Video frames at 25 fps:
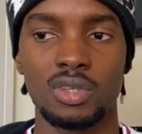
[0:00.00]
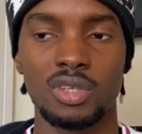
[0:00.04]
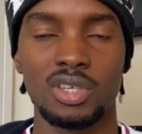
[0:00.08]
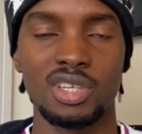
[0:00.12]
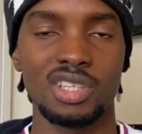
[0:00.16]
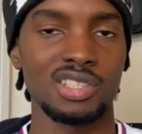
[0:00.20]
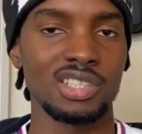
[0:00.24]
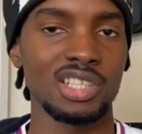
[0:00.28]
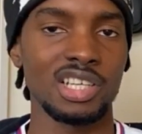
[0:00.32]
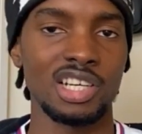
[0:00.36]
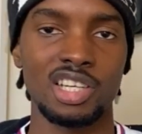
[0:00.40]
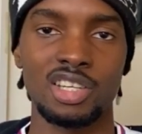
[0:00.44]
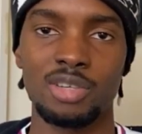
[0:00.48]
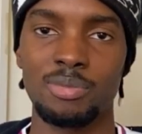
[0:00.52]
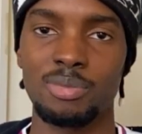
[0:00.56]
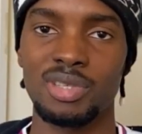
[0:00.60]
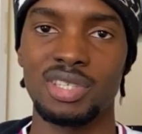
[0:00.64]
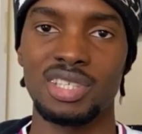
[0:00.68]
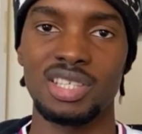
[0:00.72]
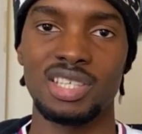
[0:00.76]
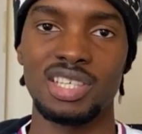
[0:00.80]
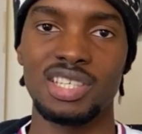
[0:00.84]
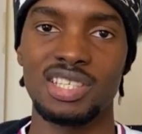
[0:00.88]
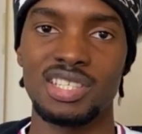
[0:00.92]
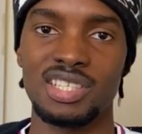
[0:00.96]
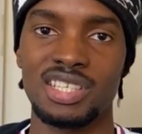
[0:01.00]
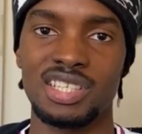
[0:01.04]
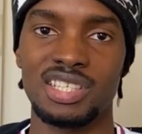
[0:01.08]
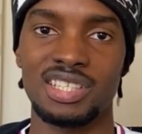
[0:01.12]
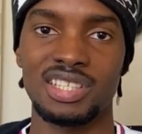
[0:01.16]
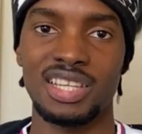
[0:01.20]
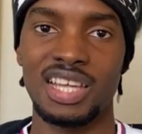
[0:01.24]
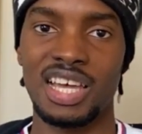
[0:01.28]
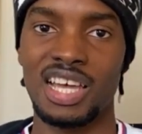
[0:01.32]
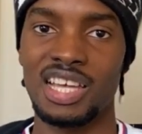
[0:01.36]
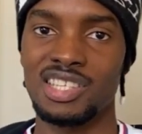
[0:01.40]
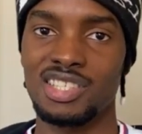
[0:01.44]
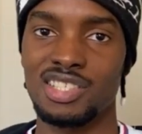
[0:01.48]
It's not going to be easy as
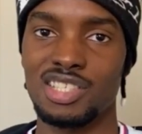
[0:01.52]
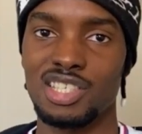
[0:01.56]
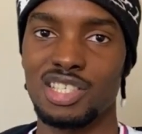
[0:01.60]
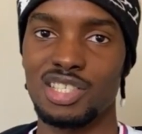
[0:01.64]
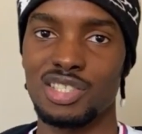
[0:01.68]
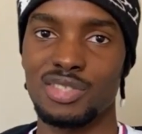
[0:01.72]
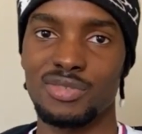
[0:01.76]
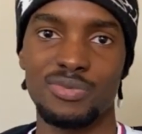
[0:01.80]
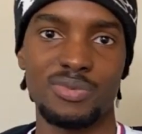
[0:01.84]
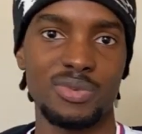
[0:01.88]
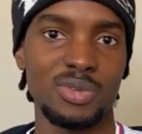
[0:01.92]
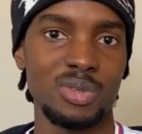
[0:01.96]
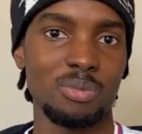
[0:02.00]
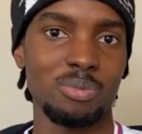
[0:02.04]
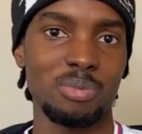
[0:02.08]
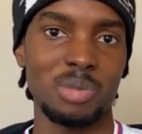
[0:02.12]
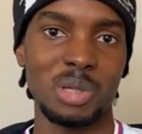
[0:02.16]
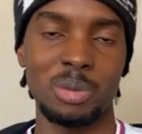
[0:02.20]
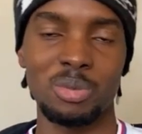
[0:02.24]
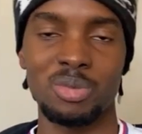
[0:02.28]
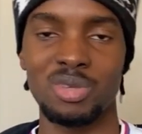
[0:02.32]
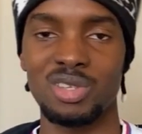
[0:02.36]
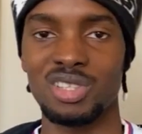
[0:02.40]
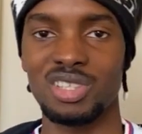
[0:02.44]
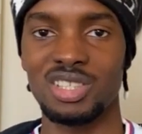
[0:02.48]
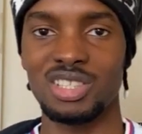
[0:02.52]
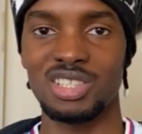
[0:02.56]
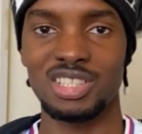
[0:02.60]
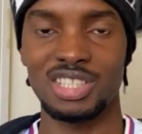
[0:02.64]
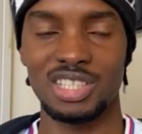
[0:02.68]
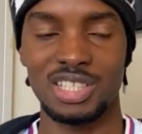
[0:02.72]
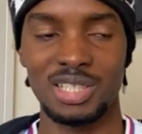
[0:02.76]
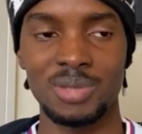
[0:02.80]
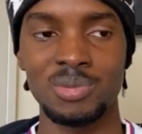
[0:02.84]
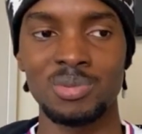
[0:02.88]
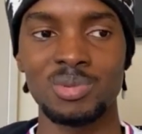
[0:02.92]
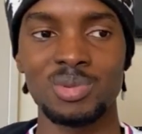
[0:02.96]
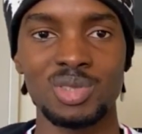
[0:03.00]
last season for a Premier League
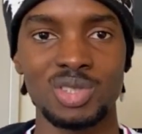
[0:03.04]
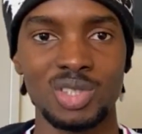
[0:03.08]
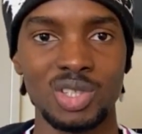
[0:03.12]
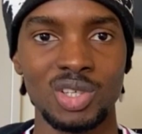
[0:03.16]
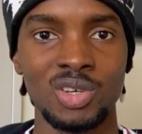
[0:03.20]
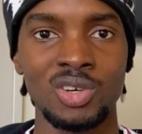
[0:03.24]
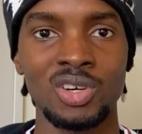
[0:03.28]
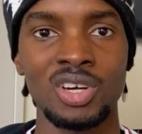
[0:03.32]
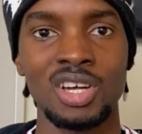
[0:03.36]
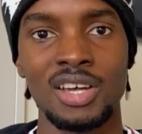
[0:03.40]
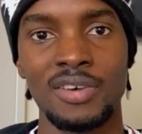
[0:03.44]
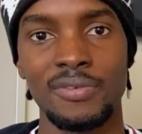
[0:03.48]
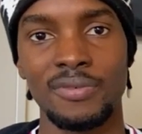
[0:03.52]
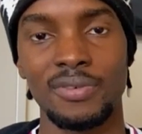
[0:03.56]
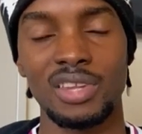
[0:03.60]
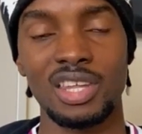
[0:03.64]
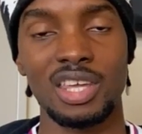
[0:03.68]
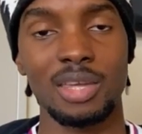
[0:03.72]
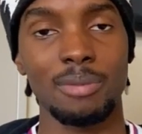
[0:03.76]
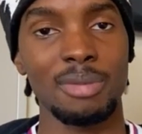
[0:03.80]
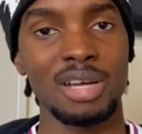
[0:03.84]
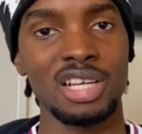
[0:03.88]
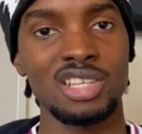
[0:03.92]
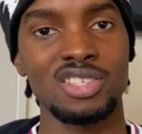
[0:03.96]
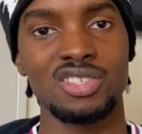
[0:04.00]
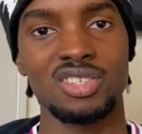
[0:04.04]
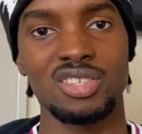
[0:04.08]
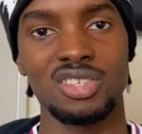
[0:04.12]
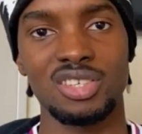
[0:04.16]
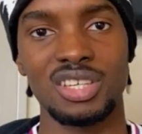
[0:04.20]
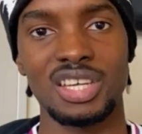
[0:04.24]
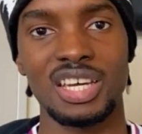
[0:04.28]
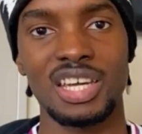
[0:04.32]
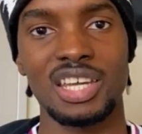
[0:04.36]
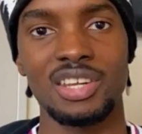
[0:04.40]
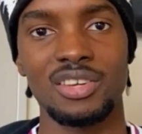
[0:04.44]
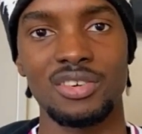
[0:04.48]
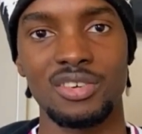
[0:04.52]
team. So I feel like Manchester
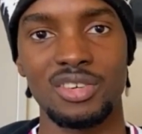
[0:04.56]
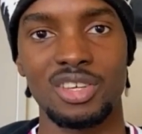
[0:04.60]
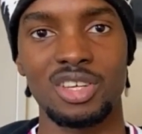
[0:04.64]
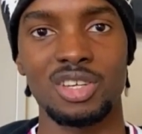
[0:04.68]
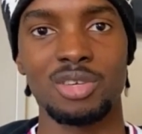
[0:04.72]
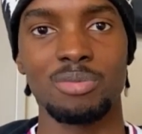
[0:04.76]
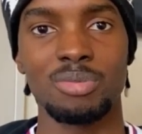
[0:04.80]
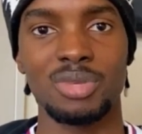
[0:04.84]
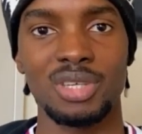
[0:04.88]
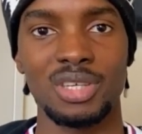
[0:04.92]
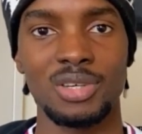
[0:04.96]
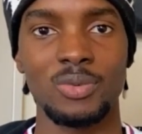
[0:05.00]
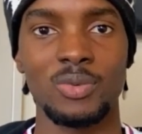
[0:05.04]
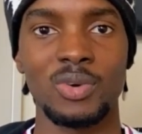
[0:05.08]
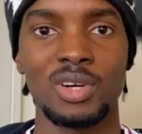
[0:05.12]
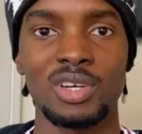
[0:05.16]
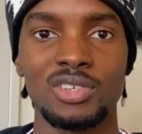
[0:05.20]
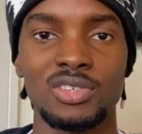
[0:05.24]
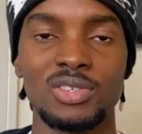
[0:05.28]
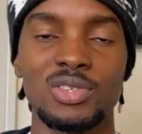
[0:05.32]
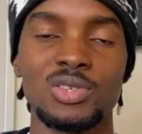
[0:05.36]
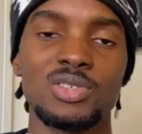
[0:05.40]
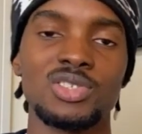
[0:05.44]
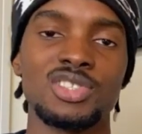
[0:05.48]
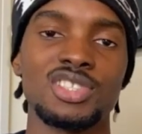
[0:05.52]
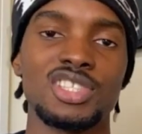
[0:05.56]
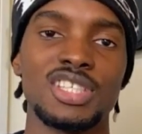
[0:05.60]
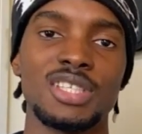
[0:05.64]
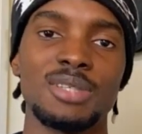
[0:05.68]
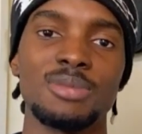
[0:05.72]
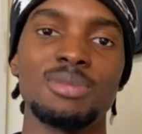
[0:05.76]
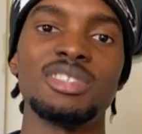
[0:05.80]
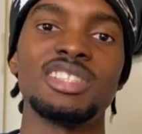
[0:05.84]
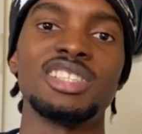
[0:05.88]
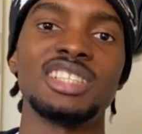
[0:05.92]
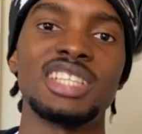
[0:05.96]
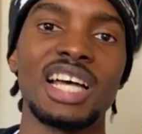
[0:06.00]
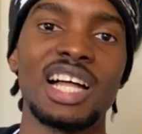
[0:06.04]
United are going to be one of those
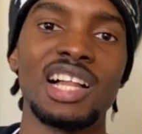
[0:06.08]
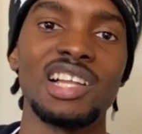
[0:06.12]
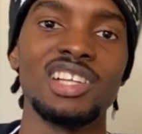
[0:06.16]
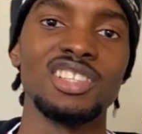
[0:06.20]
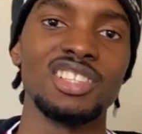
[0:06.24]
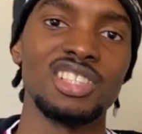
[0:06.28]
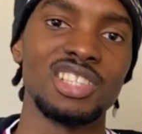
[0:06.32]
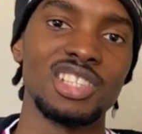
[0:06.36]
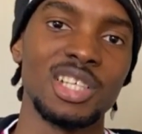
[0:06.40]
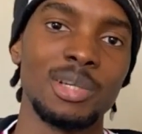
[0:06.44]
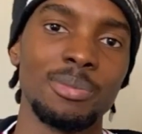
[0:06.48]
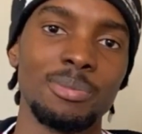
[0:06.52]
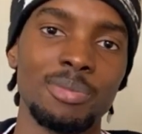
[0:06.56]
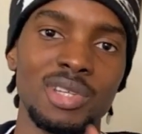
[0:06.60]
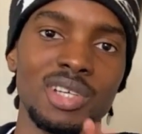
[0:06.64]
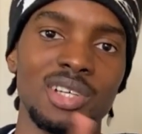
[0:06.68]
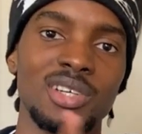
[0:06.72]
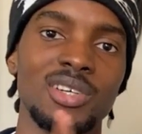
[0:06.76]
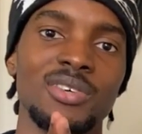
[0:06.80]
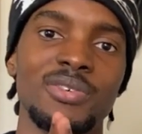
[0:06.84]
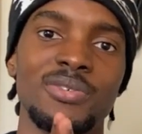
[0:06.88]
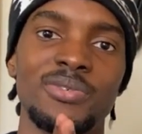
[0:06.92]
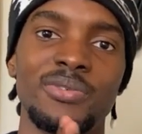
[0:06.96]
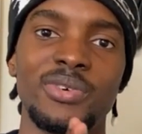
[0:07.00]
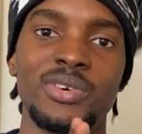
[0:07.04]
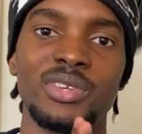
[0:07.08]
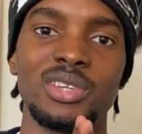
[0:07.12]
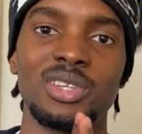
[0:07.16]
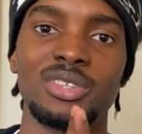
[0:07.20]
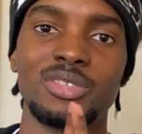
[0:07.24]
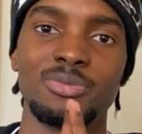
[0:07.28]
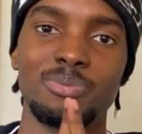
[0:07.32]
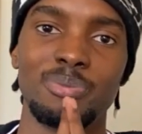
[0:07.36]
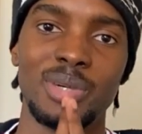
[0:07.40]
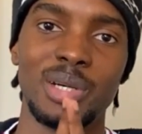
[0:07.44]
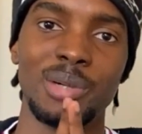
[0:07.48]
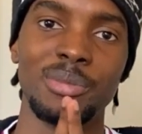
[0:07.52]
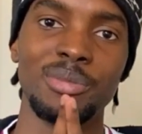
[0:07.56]
teams challenging up there for
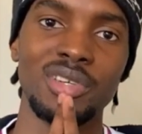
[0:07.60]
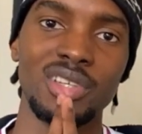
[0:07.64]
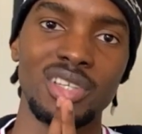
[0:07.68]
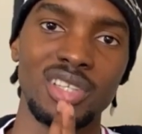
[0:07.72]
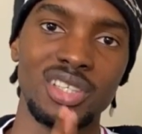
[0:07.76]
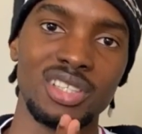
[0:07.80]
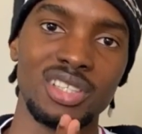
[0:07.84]
the Premier League